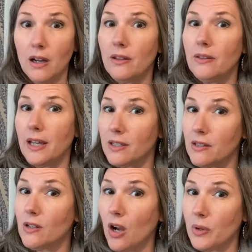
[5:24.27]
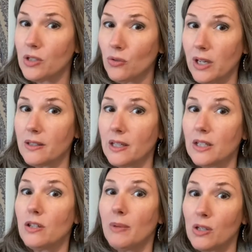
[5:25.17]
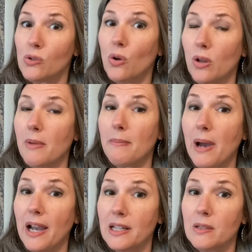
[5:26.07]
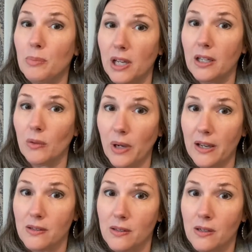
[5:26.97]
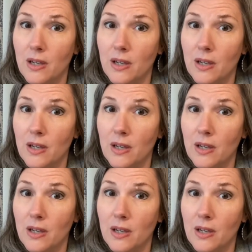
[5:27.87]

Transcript: that doesn't always translate to my soul and my mind being at rest.